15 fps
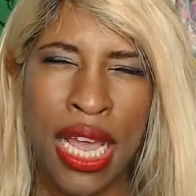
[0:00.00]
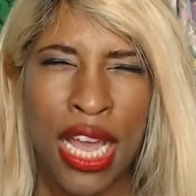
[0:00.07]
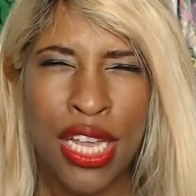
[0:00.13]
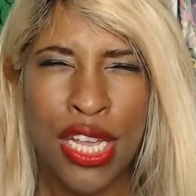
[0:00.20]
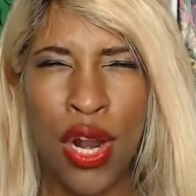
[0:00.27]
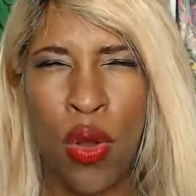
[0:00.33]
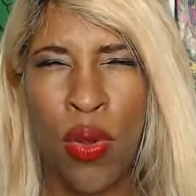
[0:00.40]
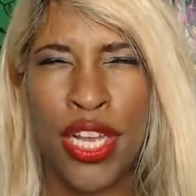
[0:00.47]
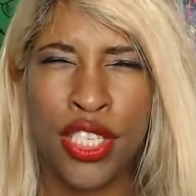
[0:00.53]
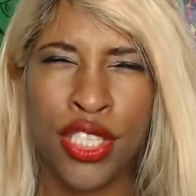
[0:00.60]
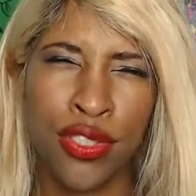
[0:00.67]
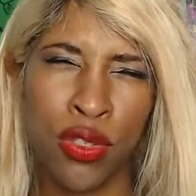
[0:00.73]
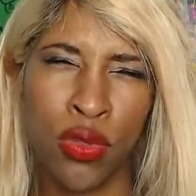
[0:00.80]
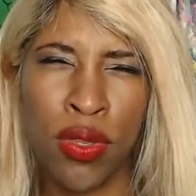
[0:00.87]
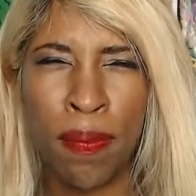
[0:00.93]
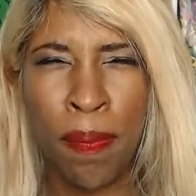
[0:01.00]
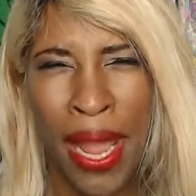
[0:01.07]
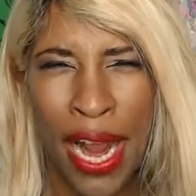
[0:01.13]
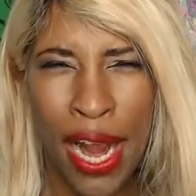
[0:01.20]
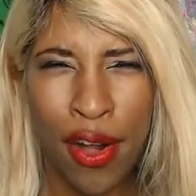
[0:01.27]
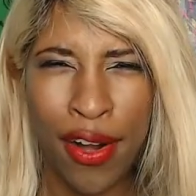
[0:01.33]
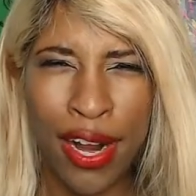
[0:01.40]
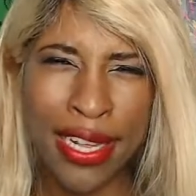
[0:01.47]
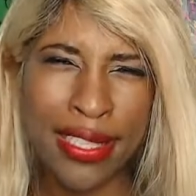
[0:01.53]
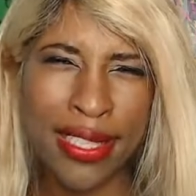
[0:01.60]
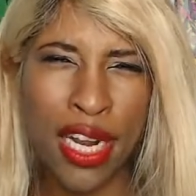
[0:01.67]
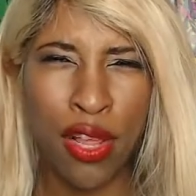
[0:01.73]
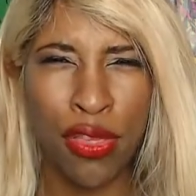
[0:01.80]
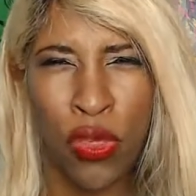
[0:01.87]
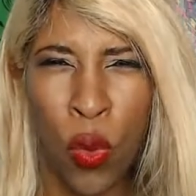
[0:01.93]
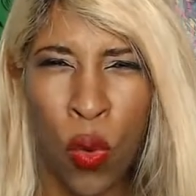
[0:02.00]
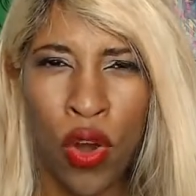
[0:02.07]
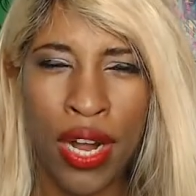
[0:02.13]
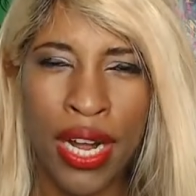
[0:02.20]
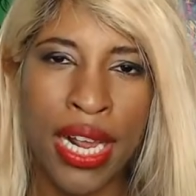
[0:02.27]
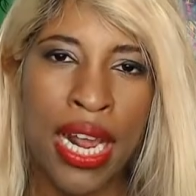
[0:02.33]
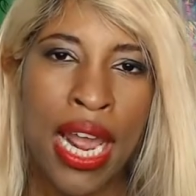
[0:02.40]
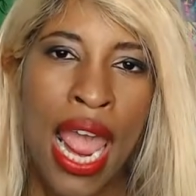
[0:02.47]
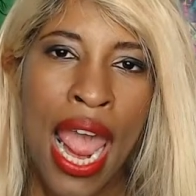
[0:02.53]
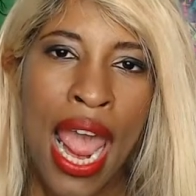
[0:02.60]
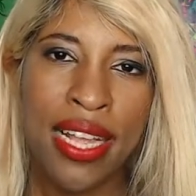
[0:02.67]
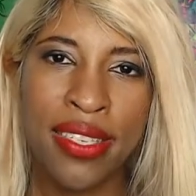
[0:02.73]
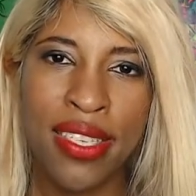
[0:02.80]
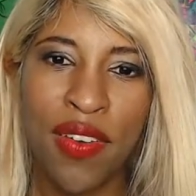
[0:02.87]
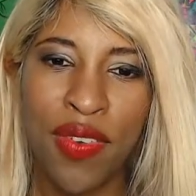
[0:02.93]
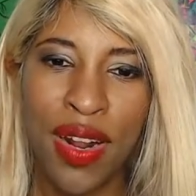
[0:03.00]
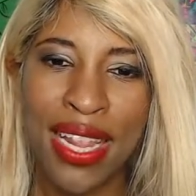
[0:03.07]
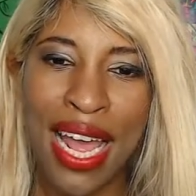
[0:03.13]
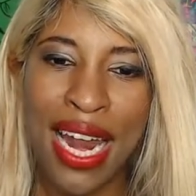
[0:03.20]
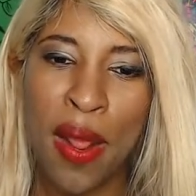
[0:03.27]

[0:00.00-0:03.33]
you know, issues with parents and authority and stuff like that.